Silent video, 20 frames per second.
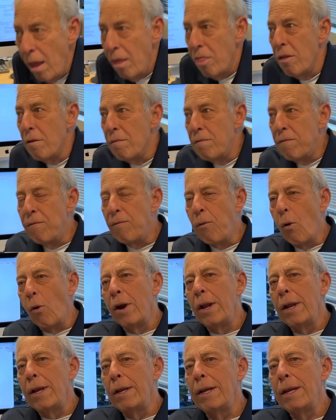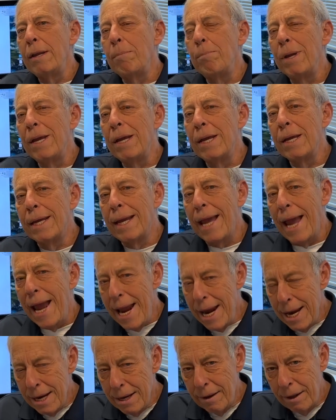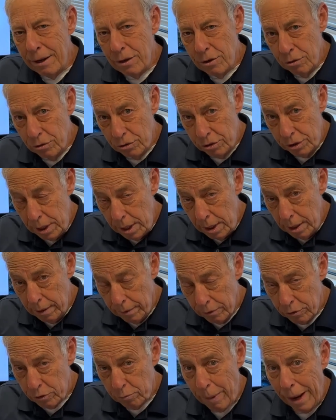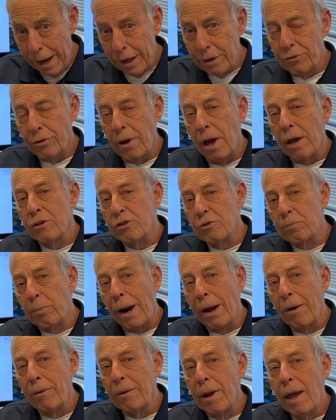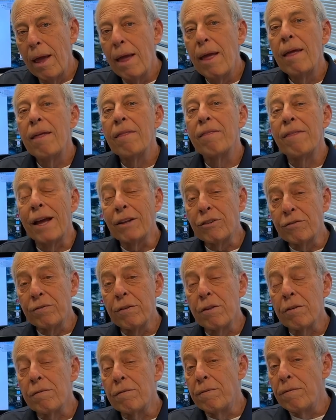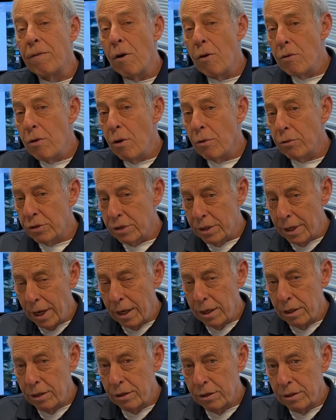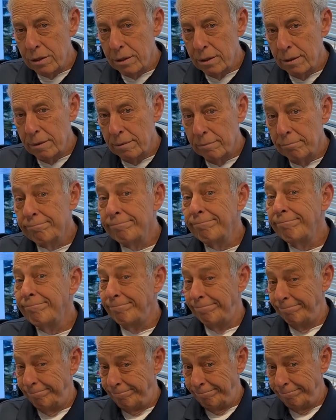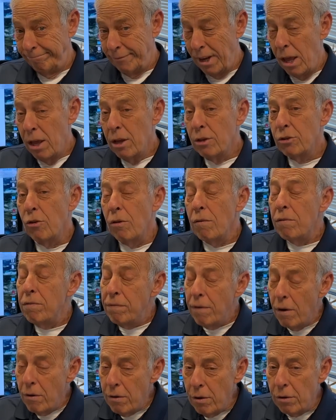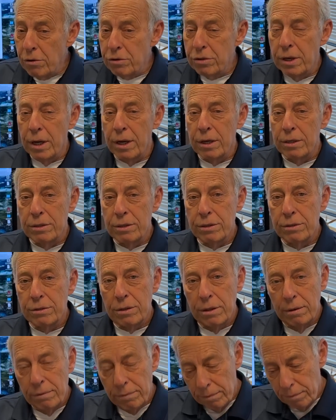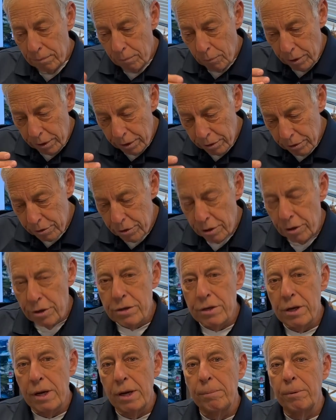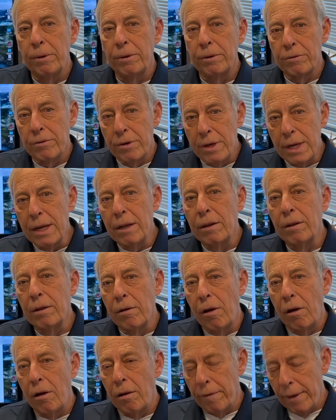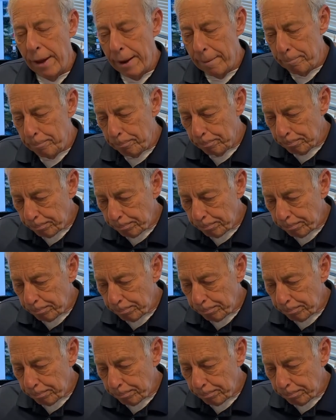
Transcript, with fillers: The 40 dB gain that you see in the specs on Sprout, that's for the phono stage. So phono stages, where your turntable and your needle and all that,